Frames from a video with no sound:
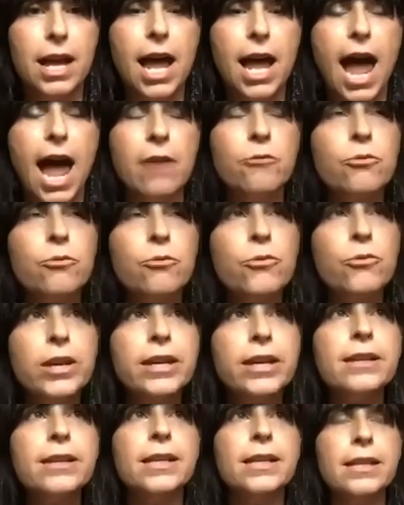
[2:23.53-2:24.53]
and
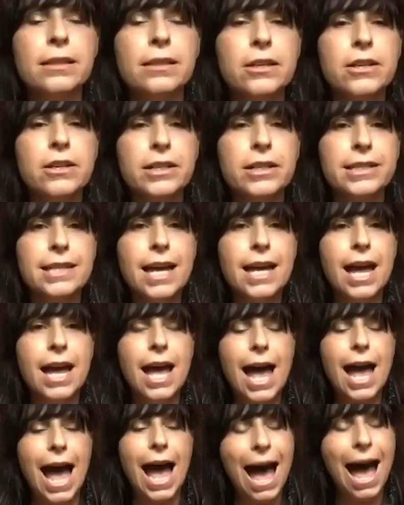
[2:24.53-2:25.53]
really looked
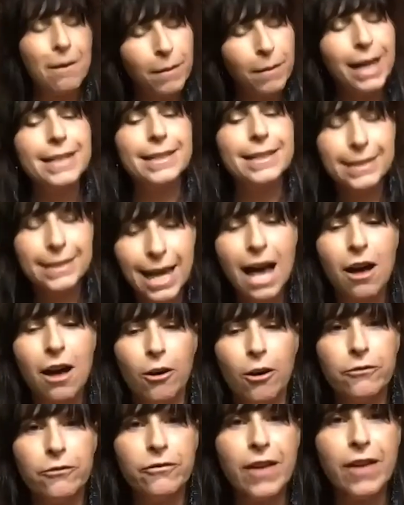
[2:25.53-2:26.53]
at
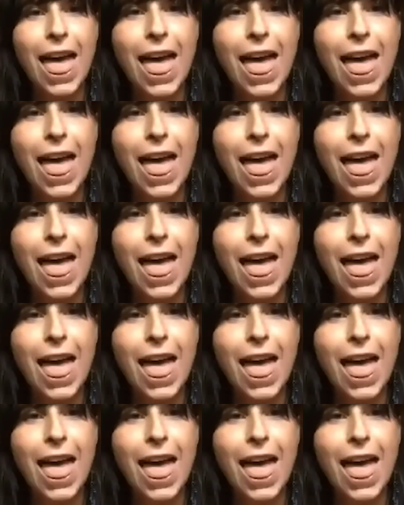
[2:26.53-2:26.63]
myself,